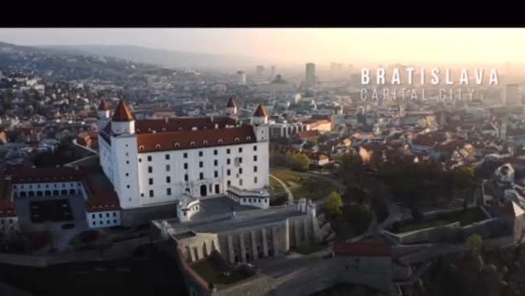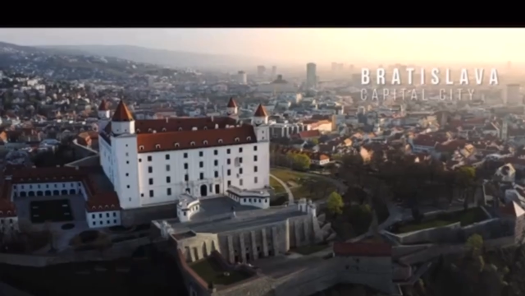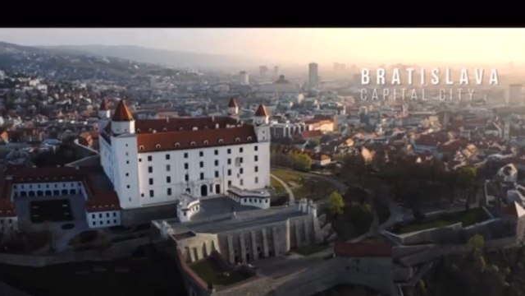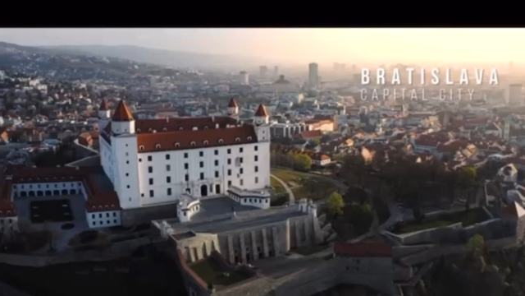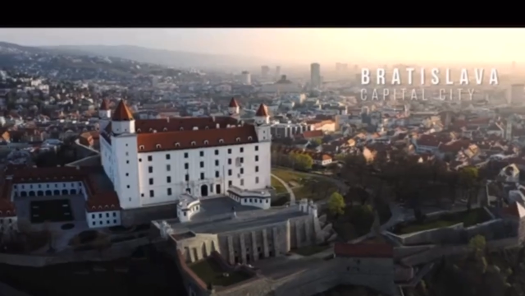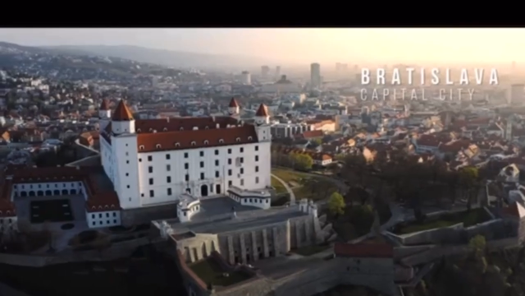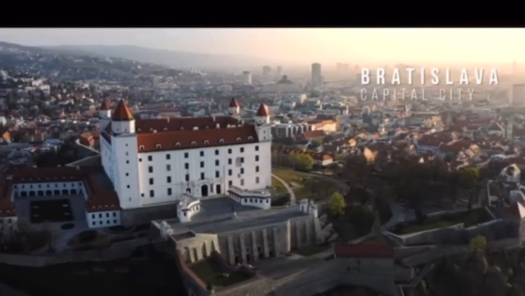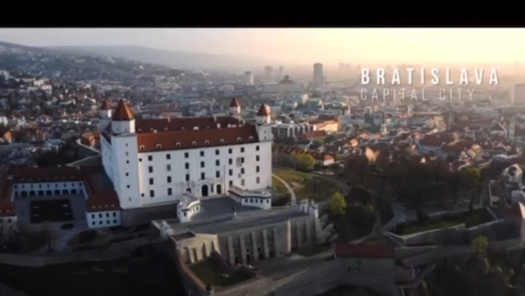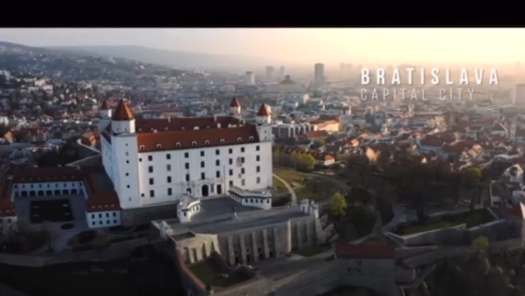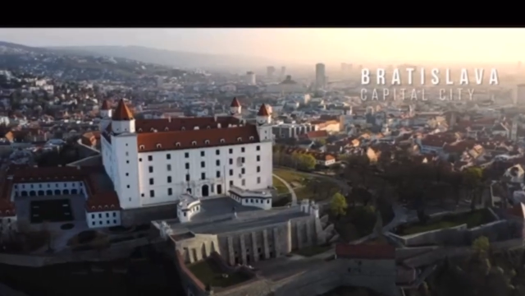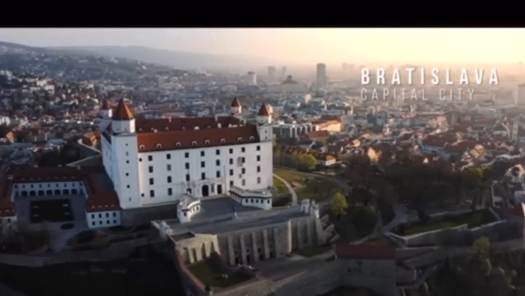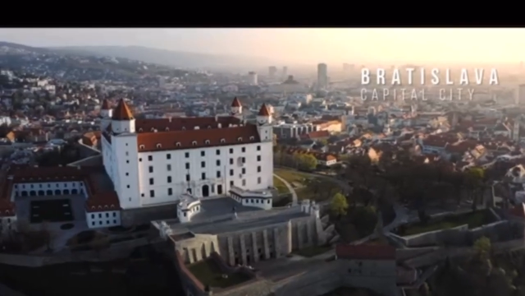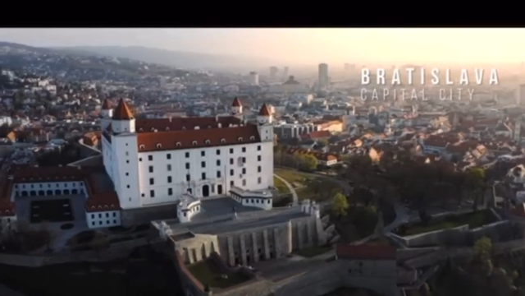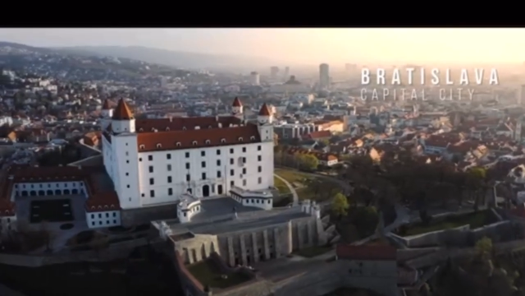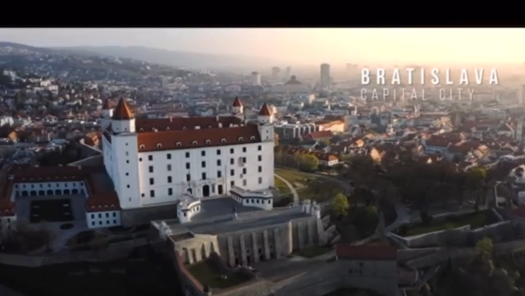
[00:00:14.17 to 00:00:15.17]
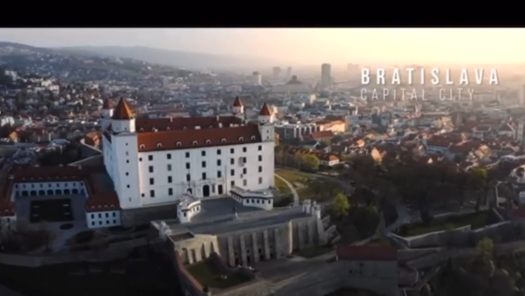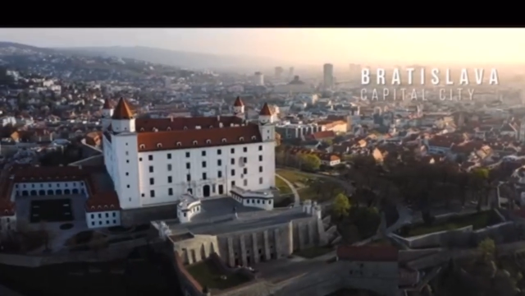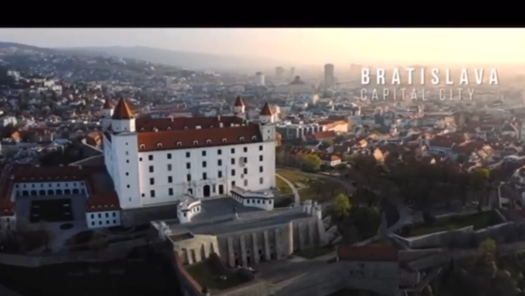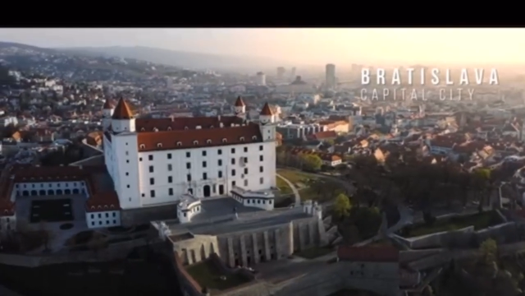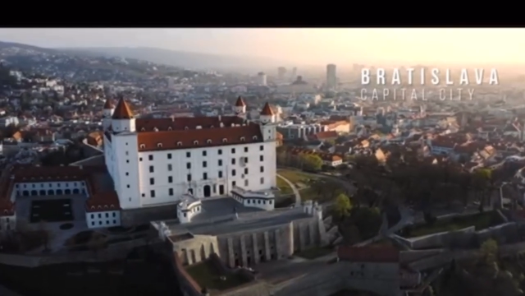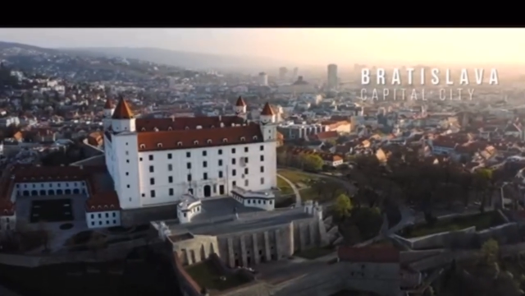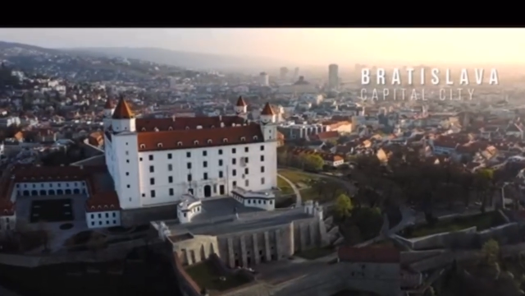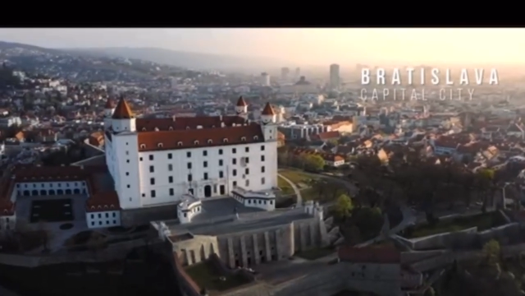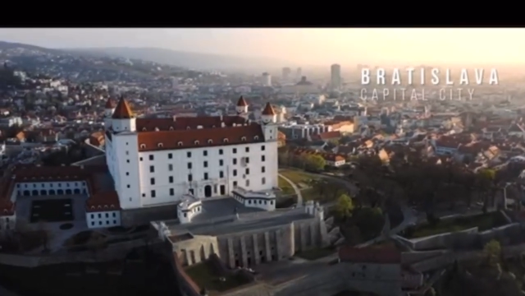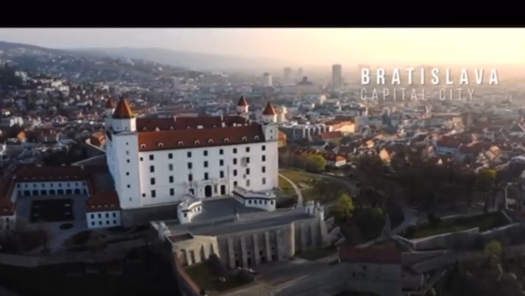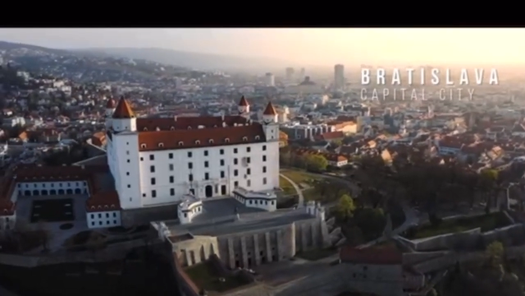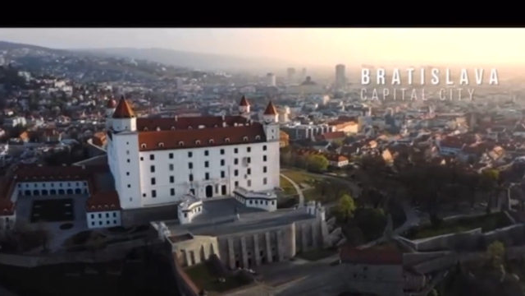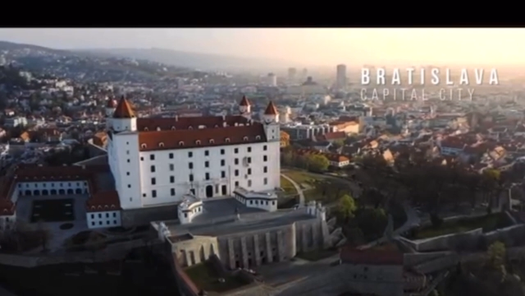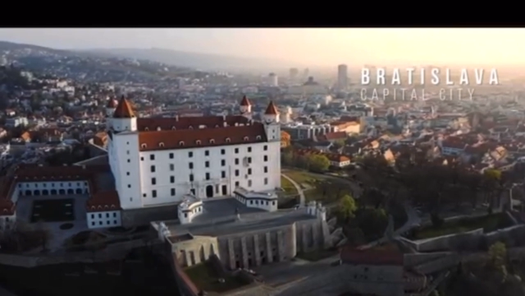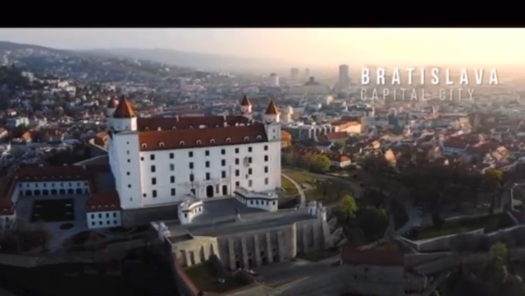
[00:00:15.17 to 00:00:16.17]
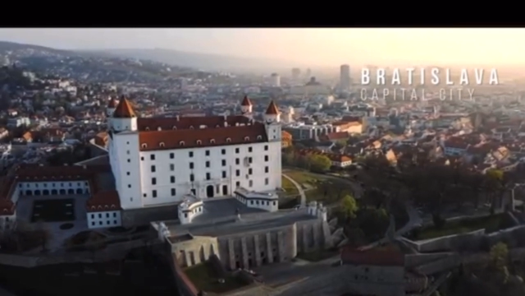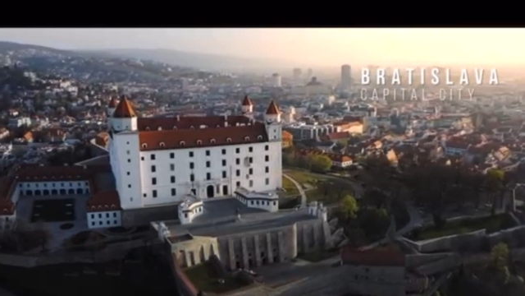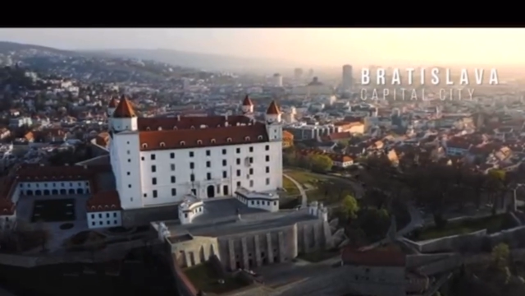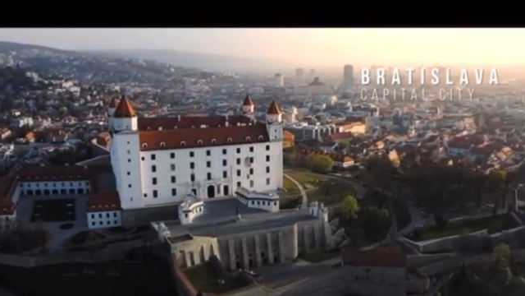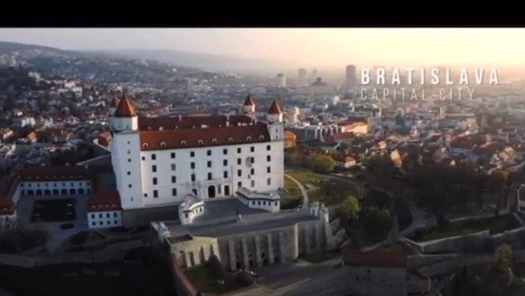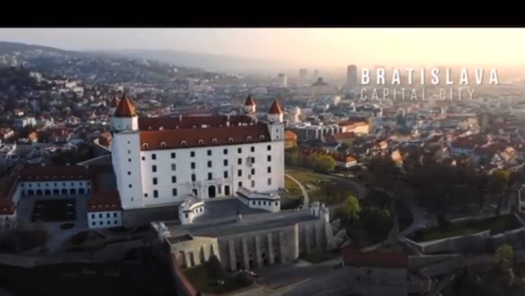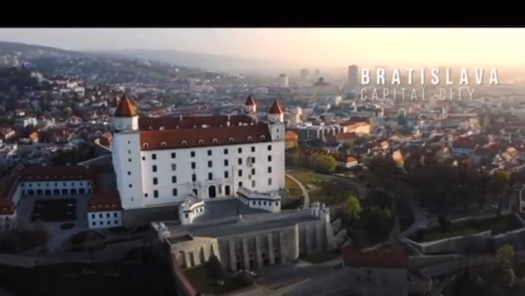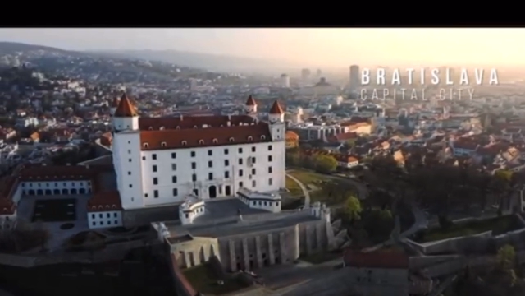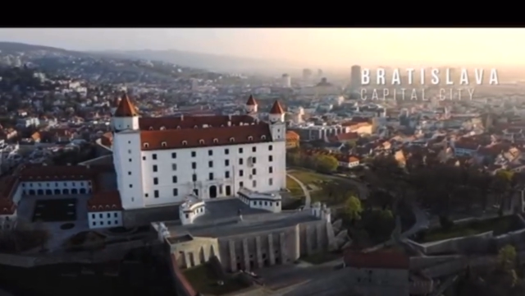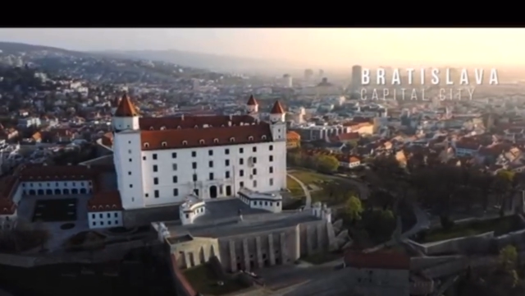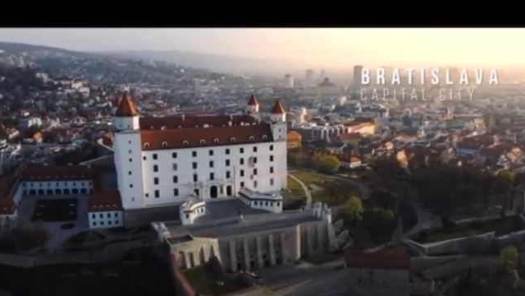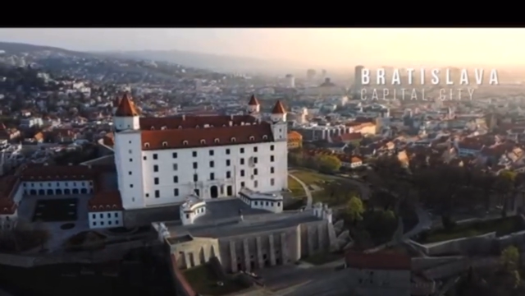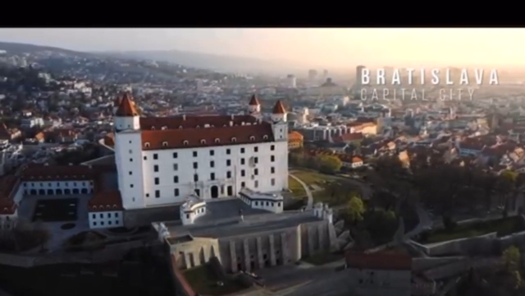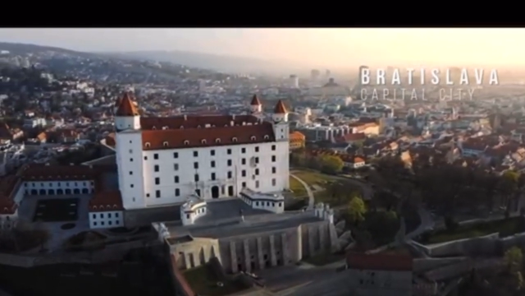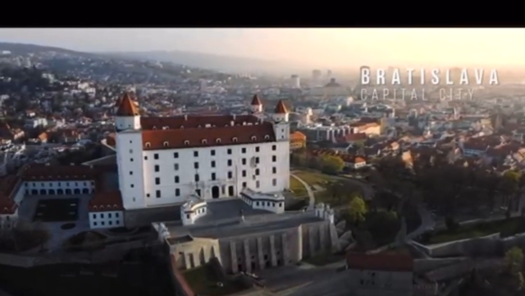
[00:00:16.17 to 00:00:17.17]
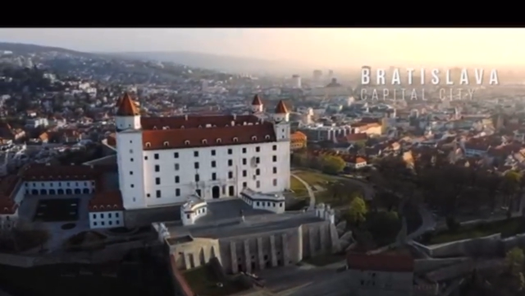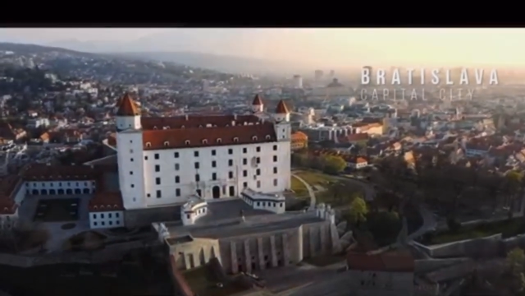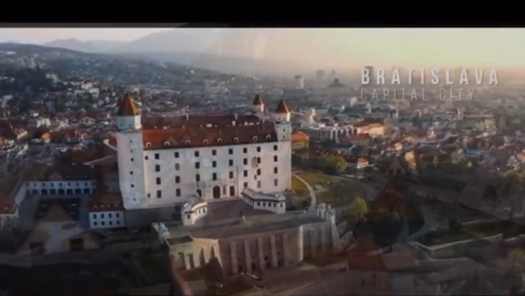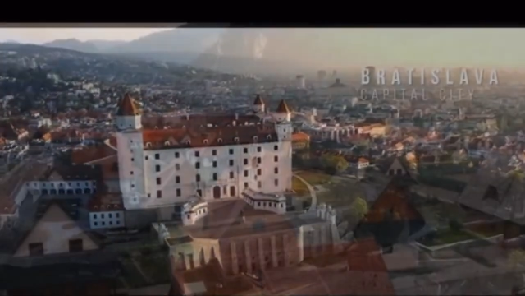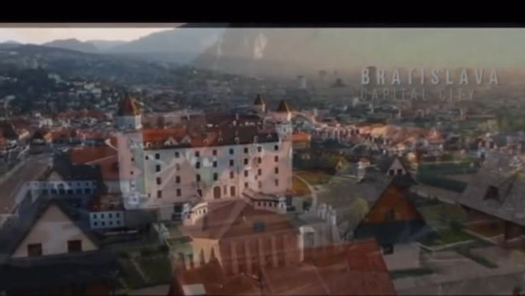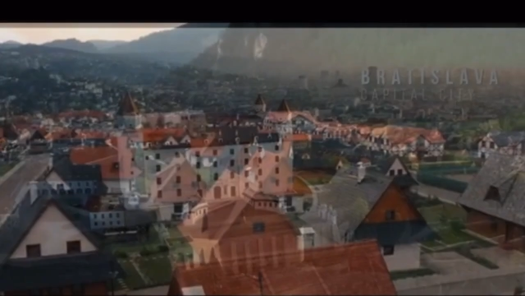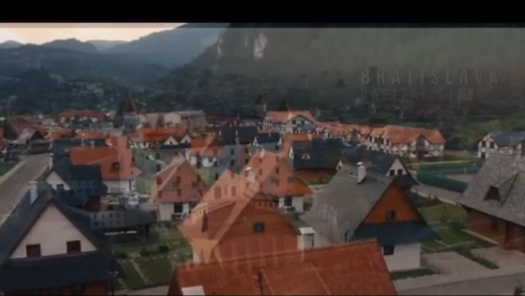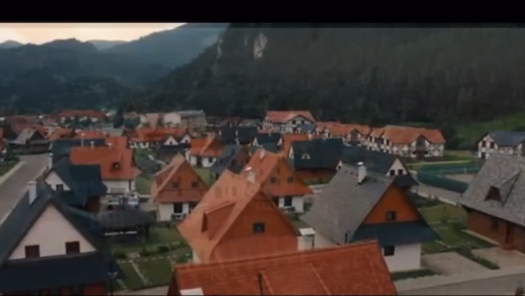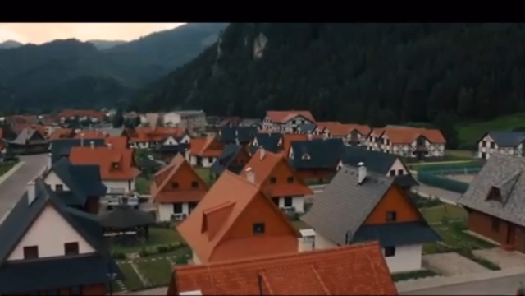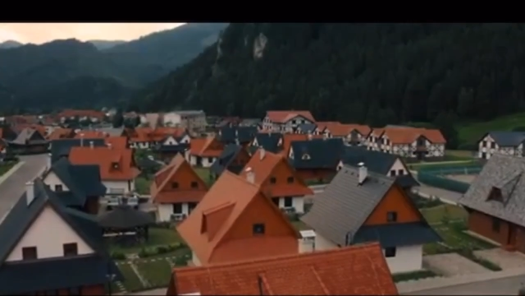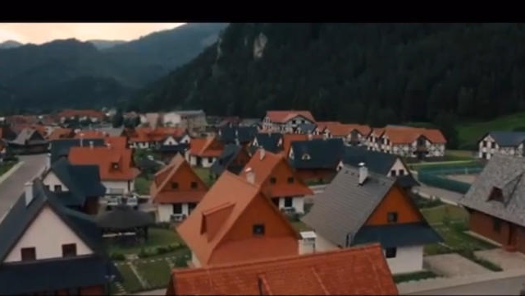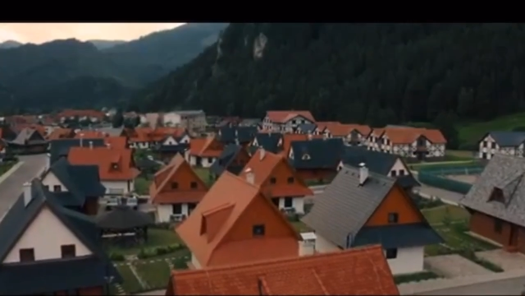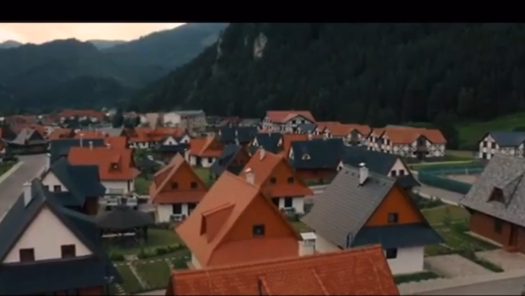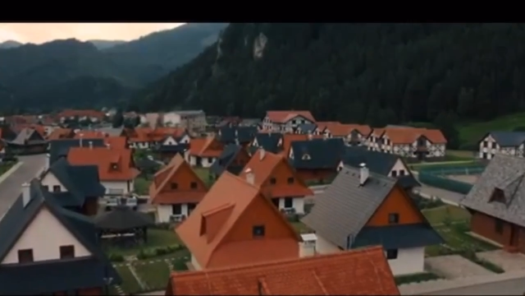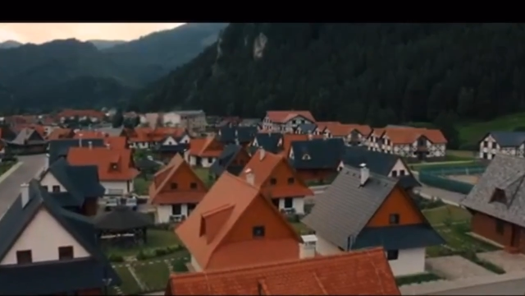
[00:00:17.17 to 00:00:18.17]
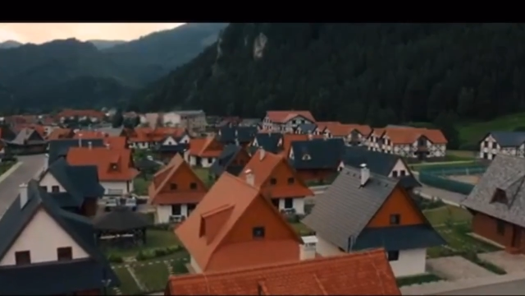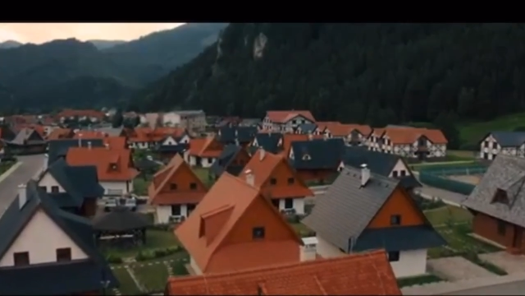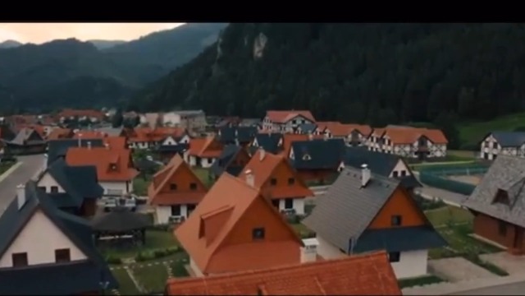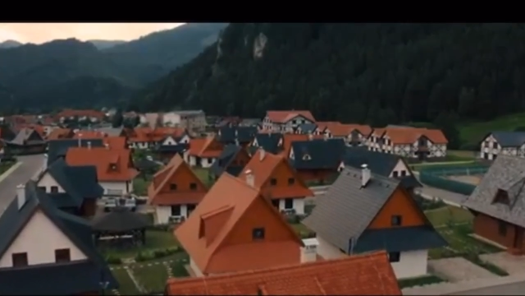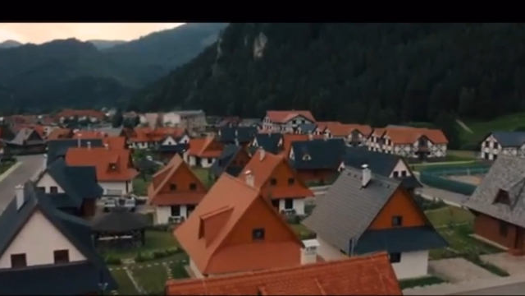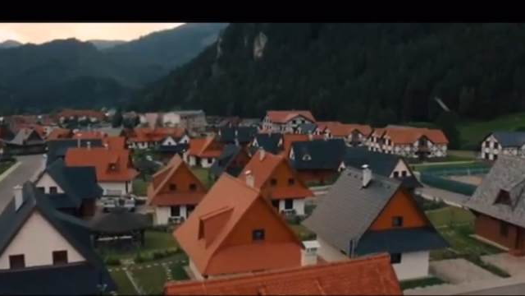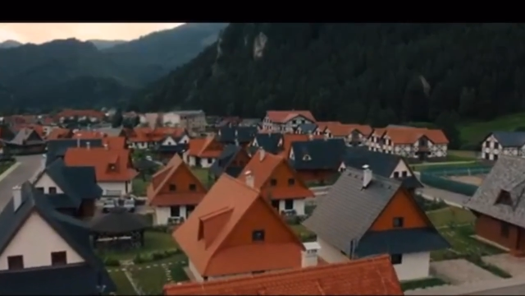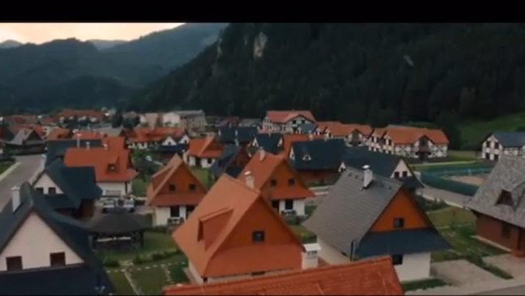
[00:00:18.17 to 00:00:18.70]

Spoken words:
[unreadable: no face in view]